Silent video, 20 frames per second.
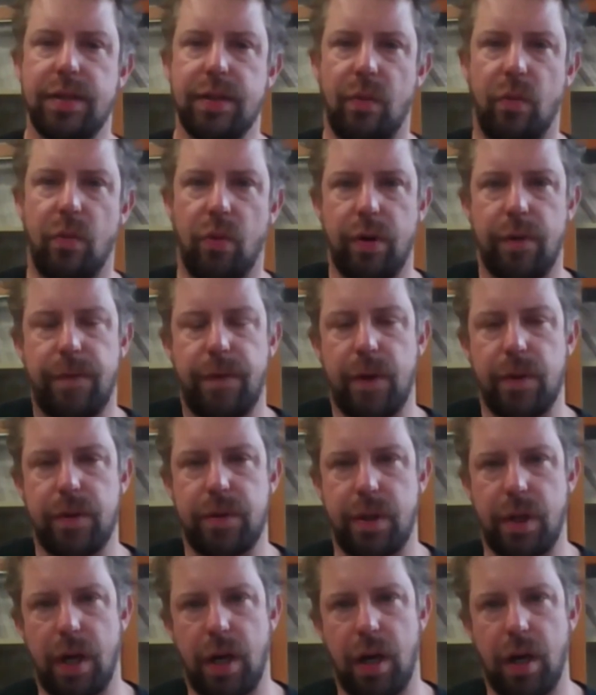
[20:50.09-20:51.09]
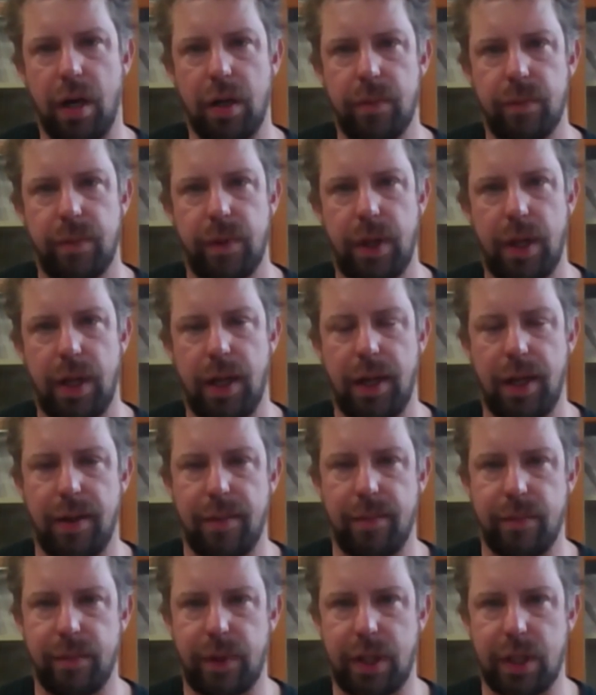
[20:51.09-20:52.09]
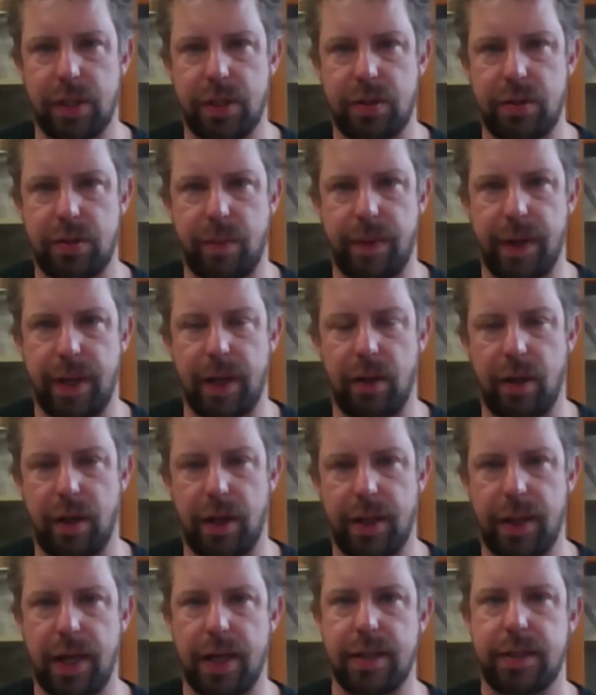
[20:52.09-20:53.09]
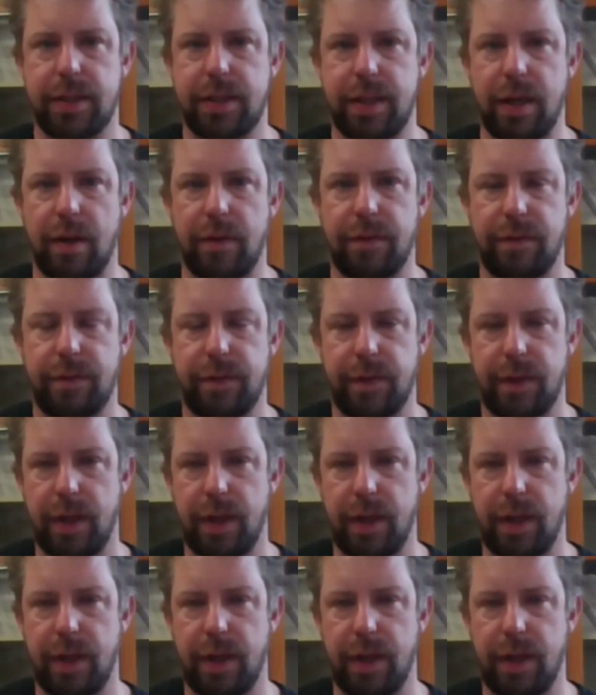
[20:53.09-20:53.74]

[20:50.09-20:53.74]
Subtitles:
water filter at home can strip out a lot of that stuff.